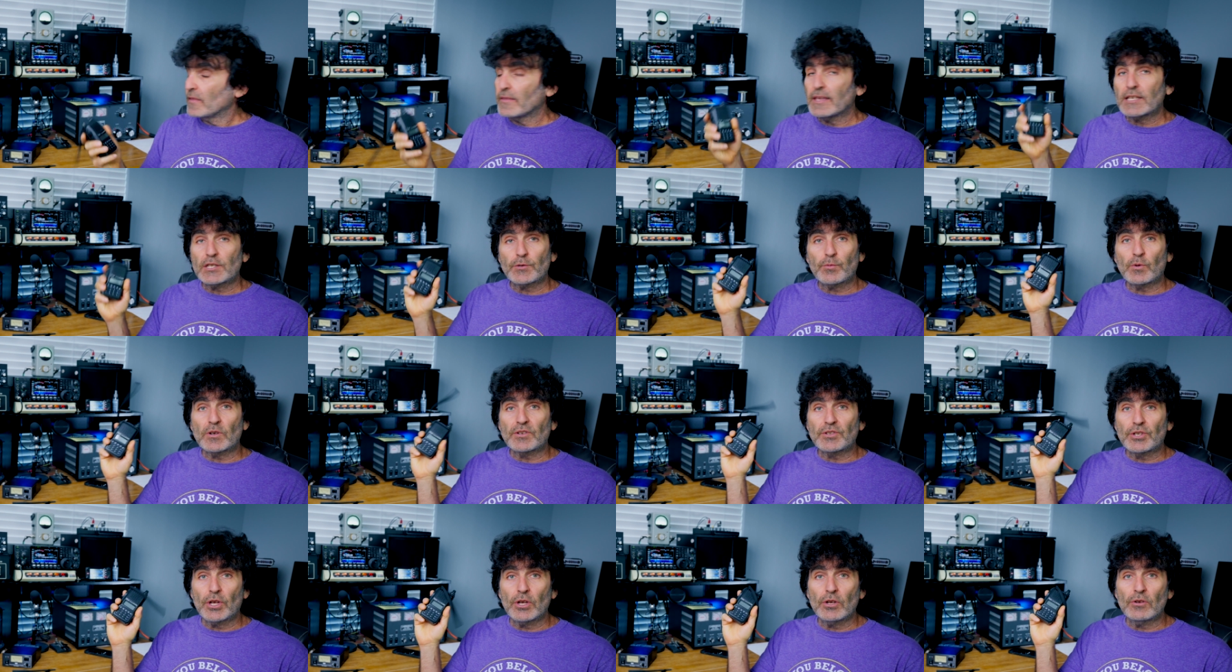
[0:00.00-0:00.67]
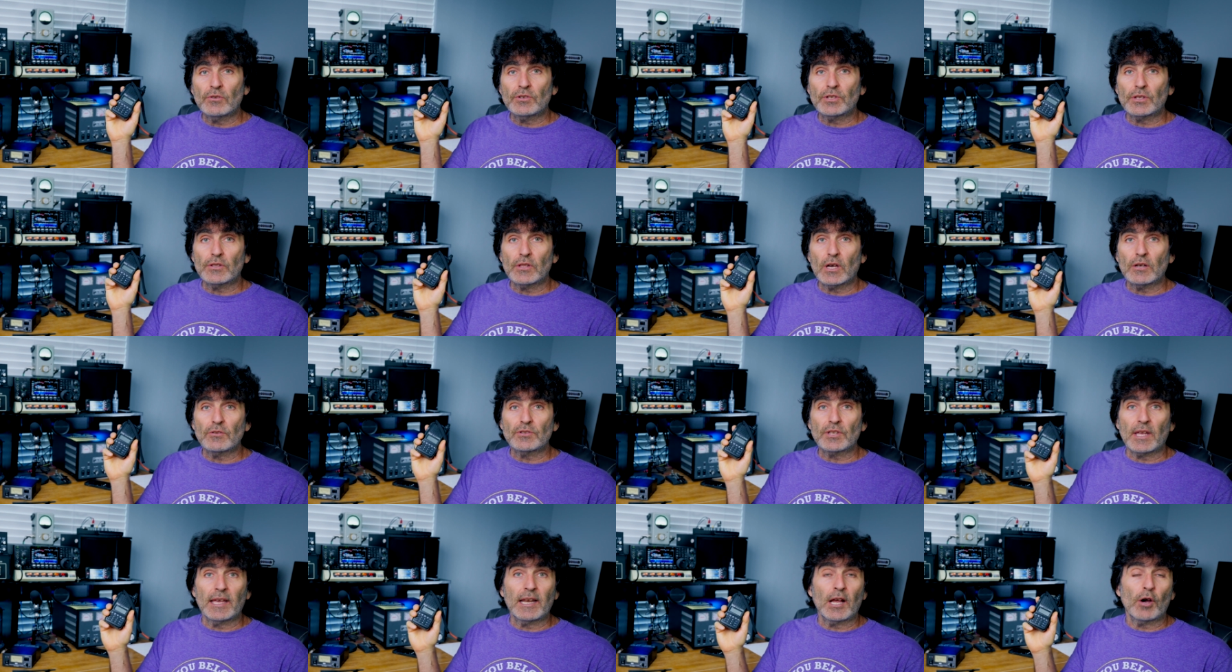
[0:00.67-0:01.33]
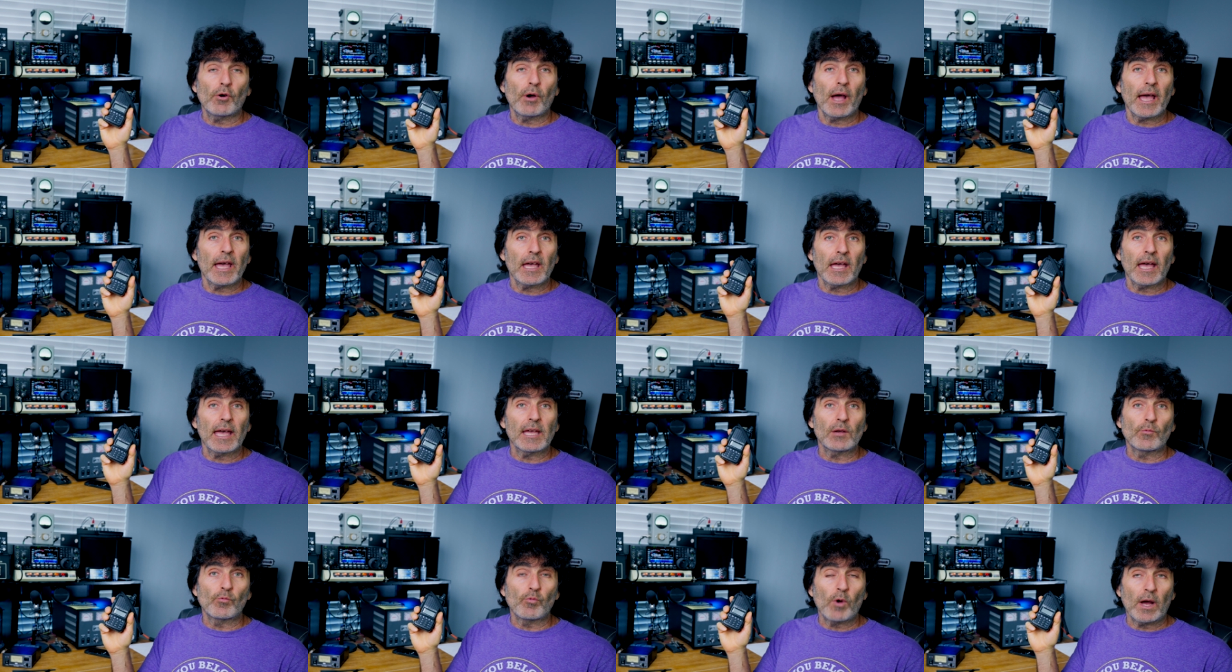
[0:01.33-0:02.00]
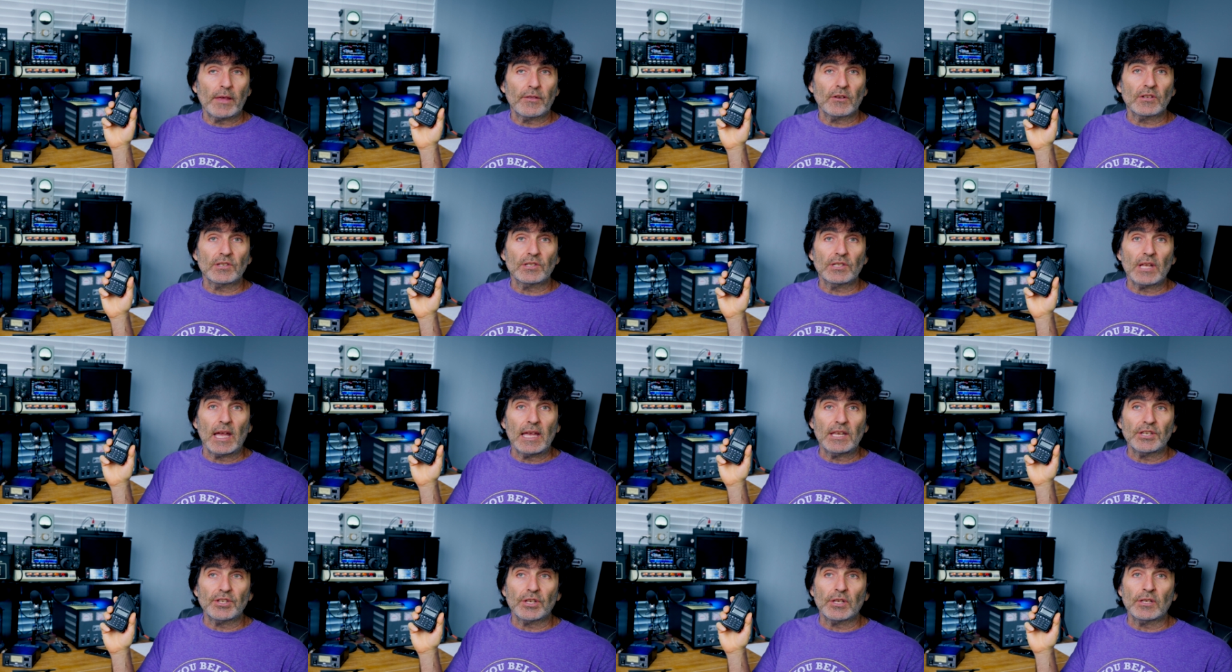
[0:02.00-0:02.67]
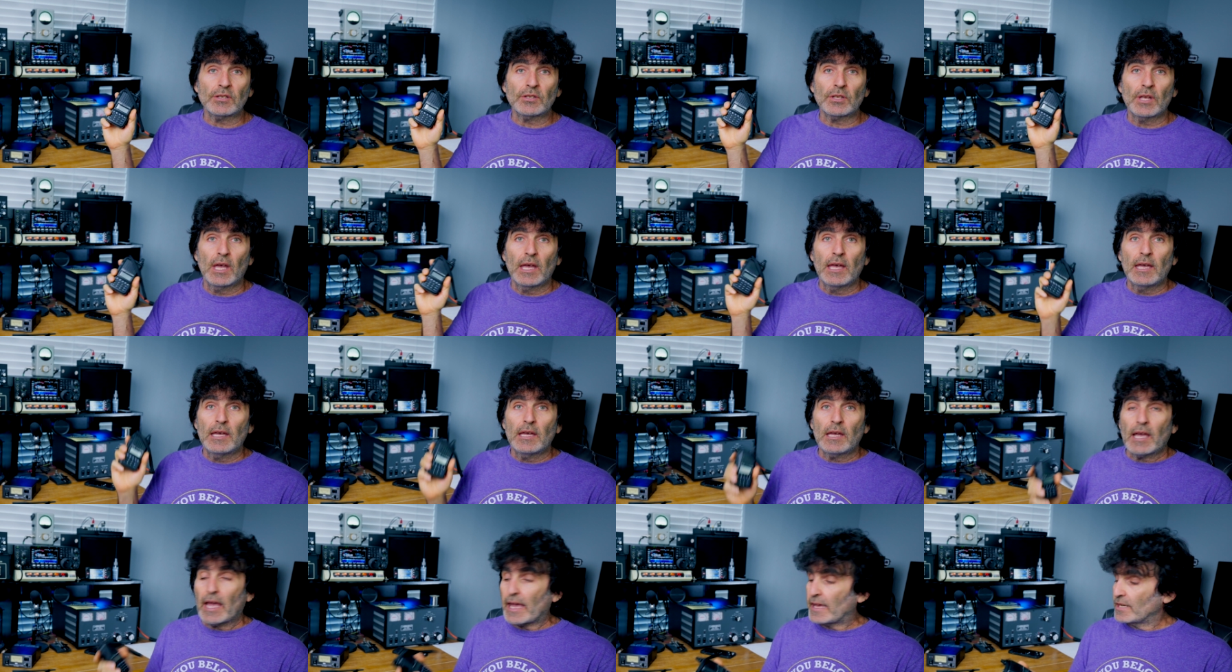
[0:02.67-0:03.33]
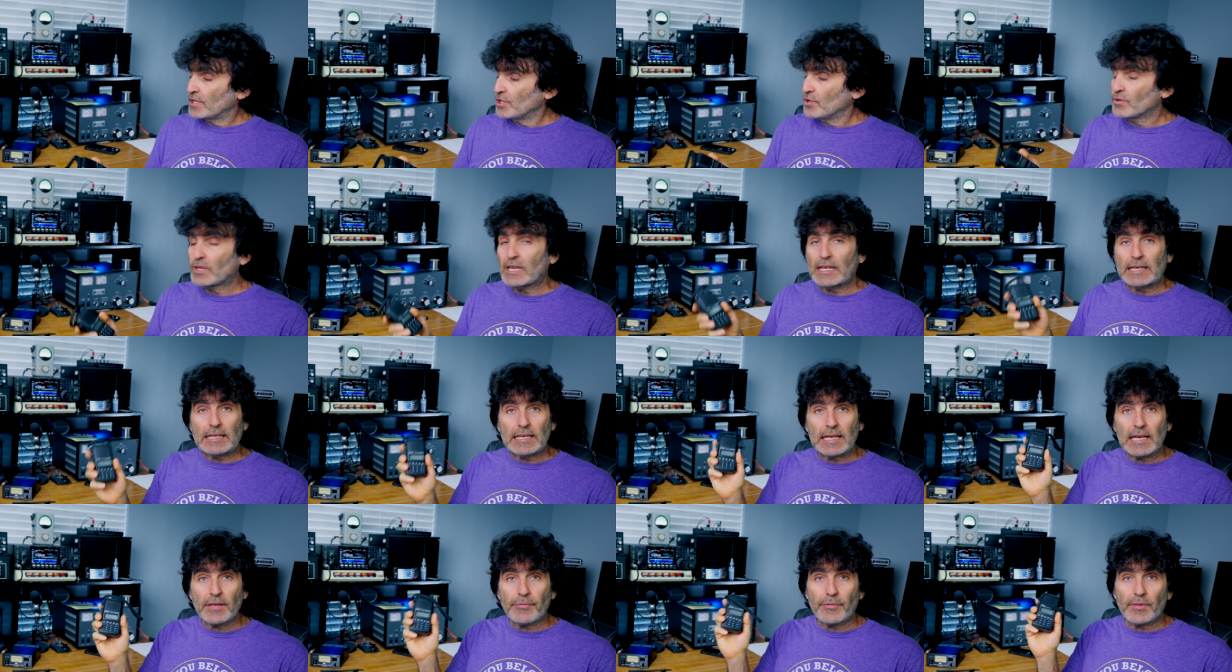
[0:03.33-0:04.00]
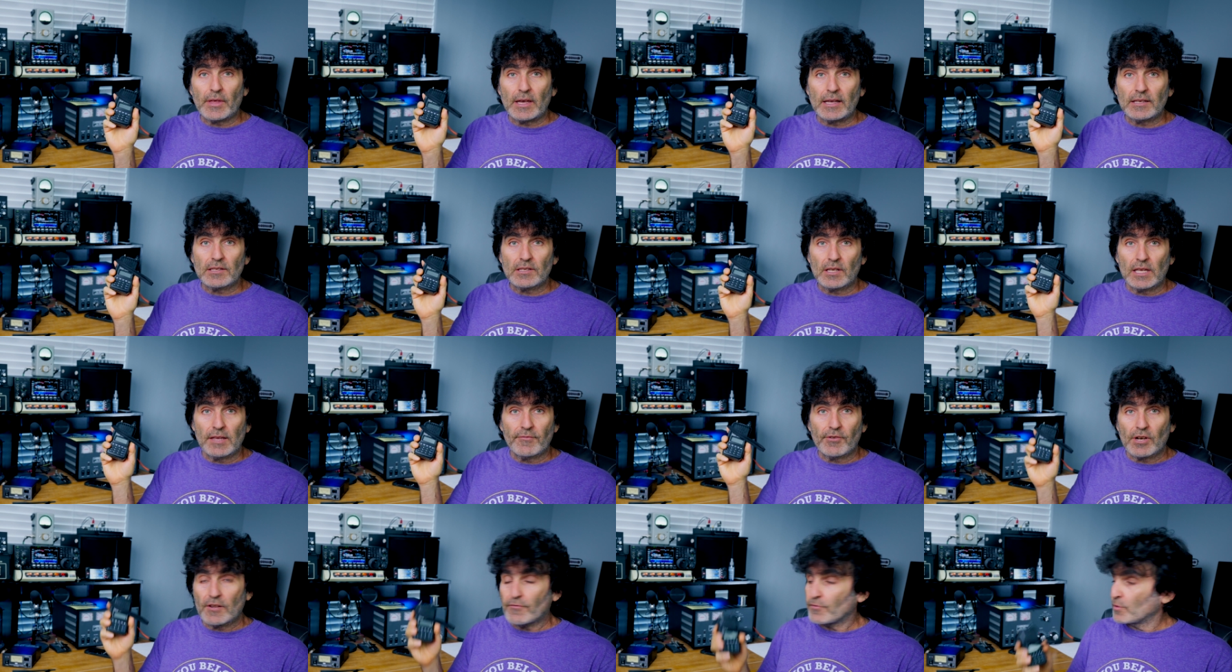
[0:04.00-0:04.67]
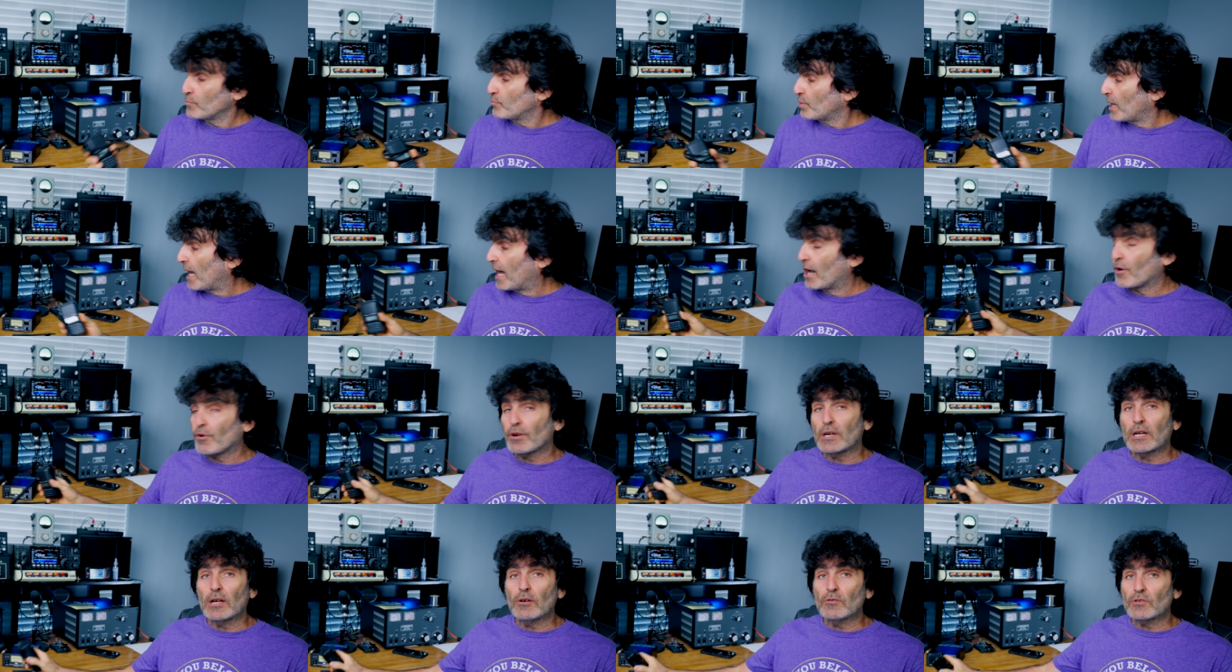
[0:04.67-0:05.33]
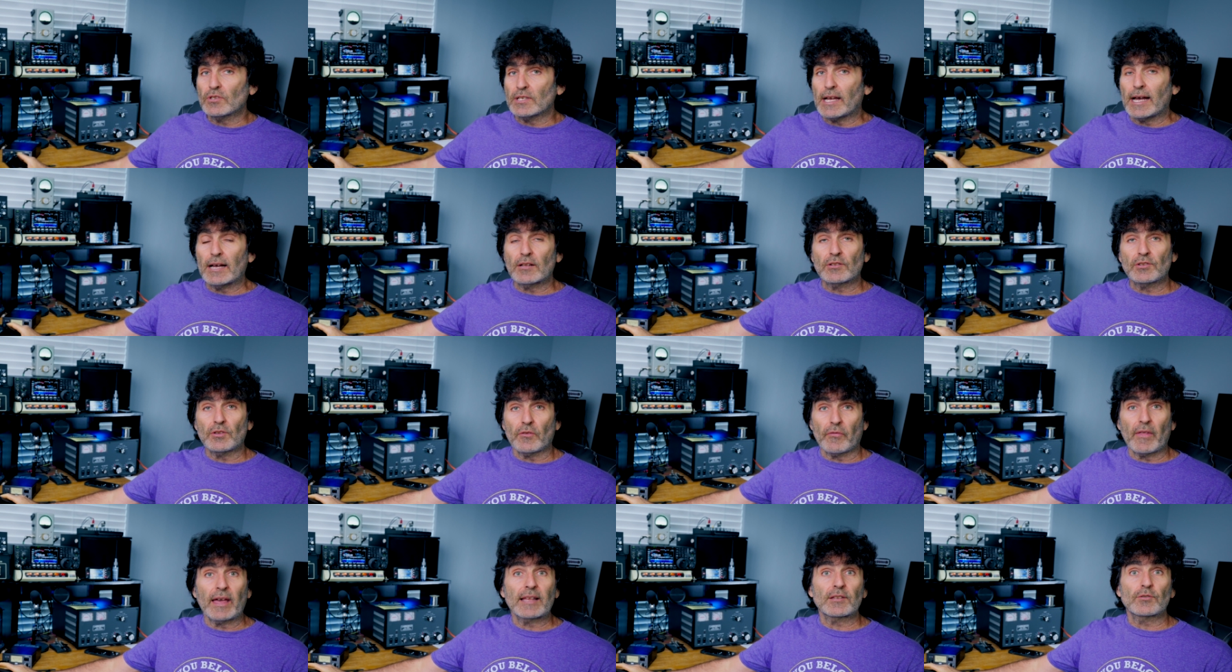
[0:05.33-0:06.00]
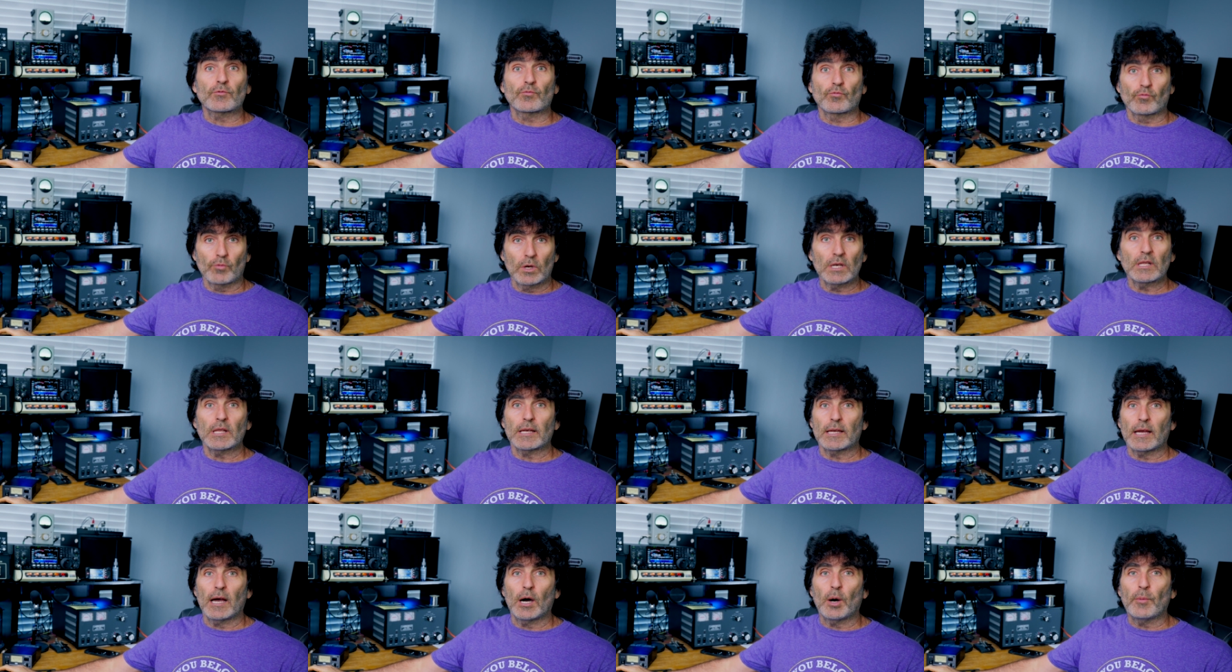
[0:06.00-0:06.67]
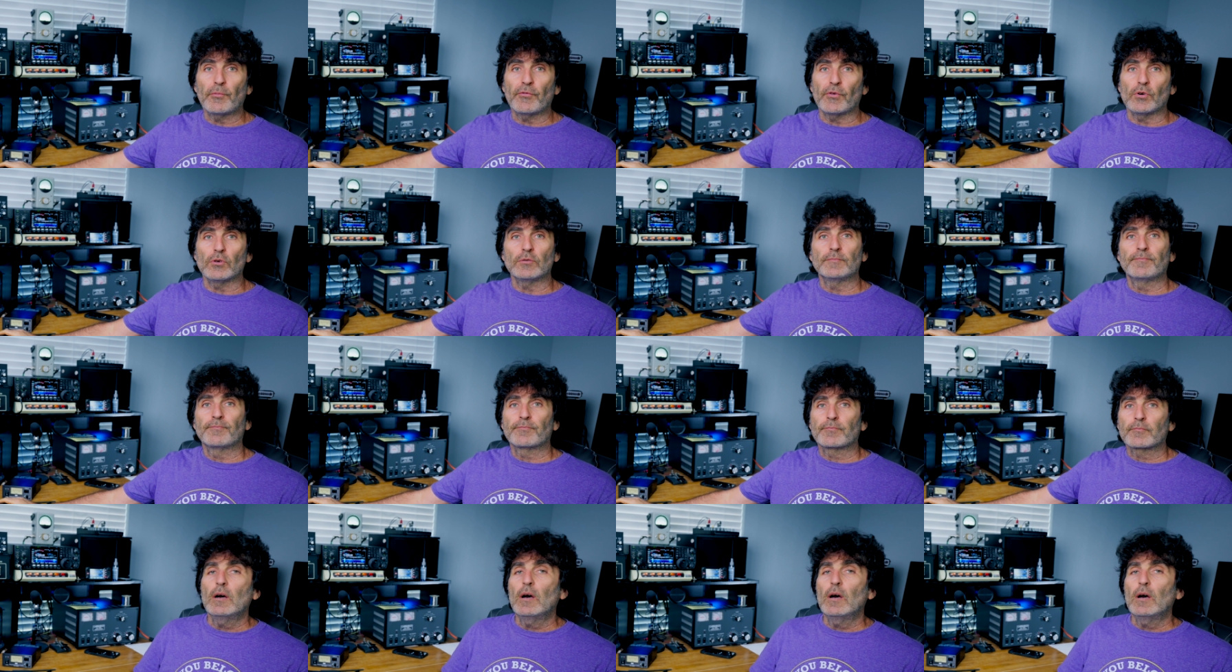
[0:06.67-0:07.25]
this will tune to those N O A A weather stations, and you can get this even if the power goes out, so that's really helpful.